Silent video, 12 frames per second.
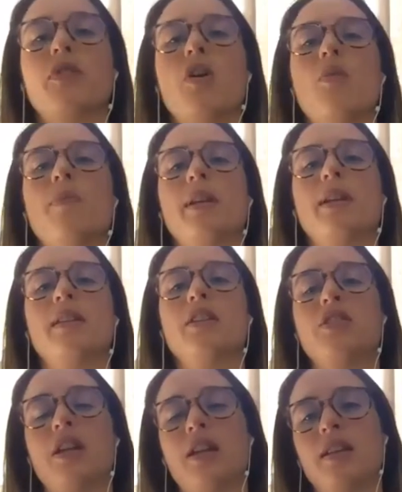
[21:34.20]
opening the
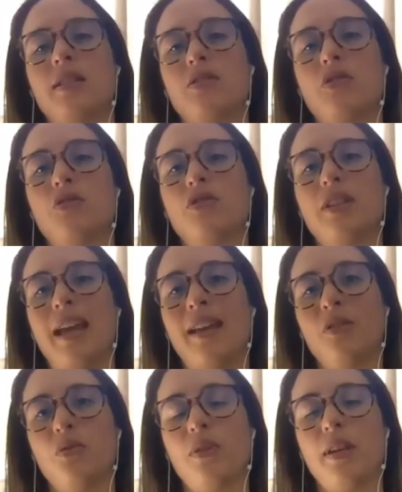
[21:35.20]
chest, you
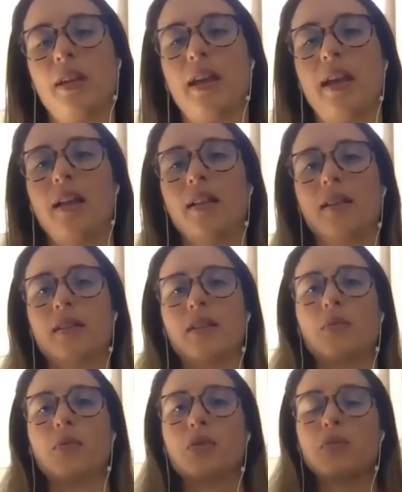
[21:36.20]
tend to inhale, and
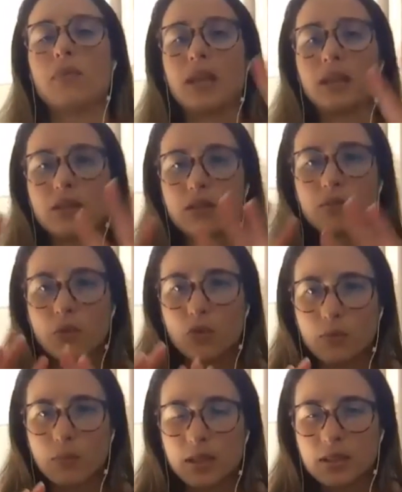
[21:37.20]
then when you make these
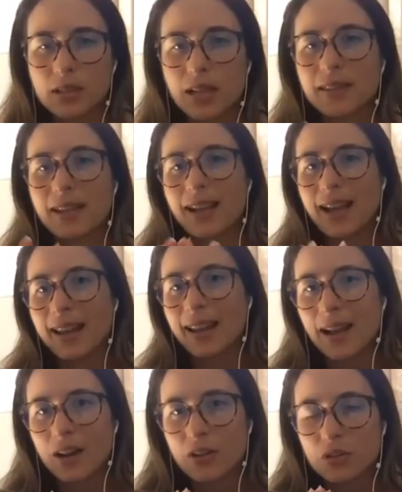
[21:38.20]
movements like the cat and
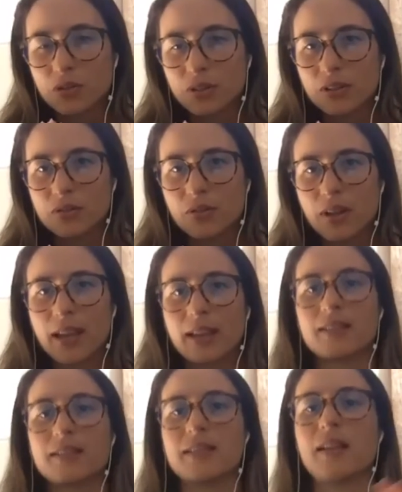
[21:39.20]
cow, you tend to
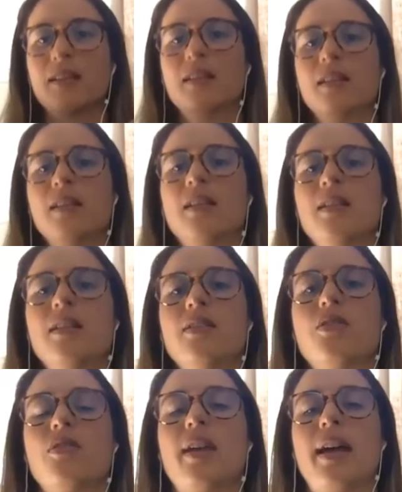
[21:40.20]
exhale.
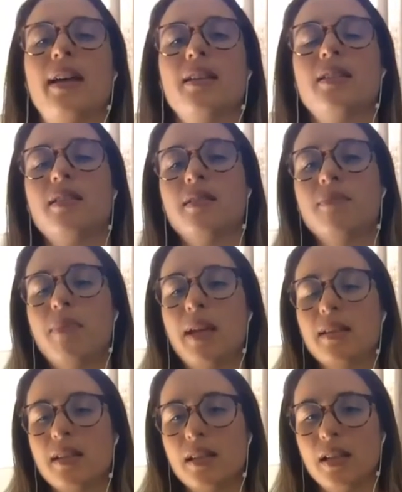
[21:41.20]
So that's
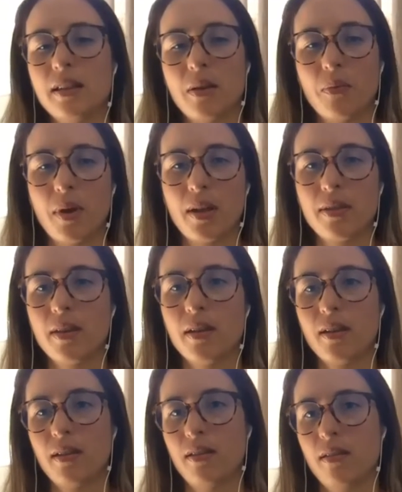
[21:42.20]
basically the way
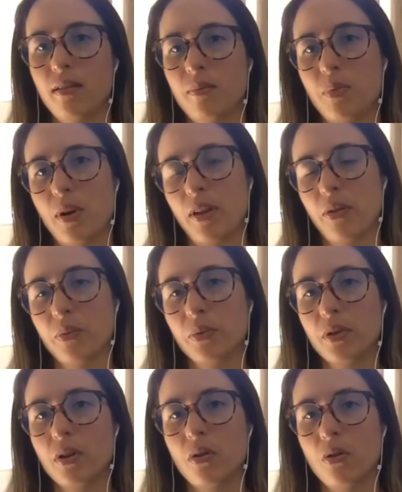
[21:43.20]
the breath will
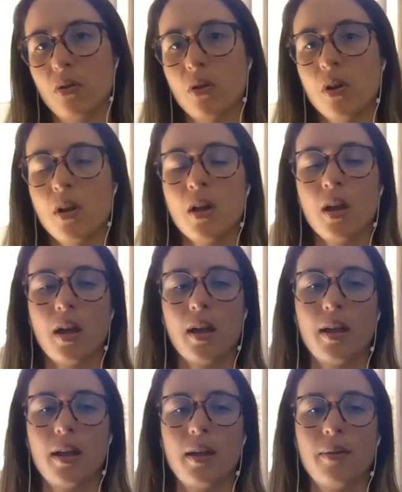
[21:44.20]
go.
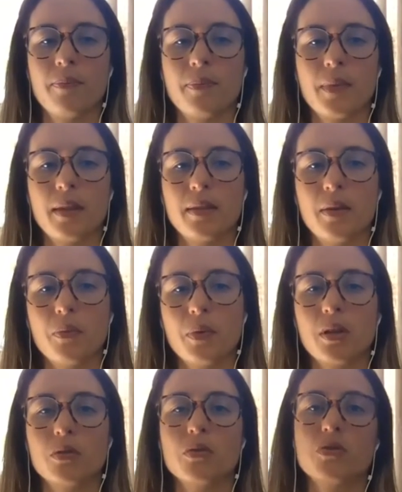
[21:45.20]
And then we
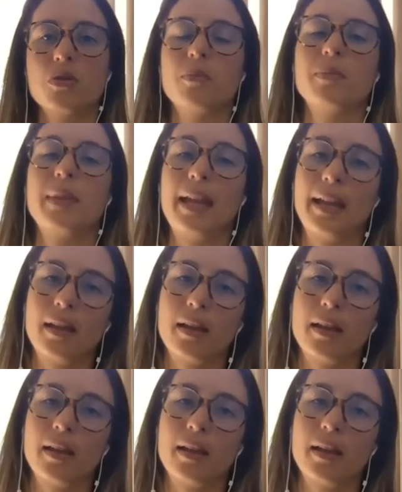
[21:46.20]
can do some neck.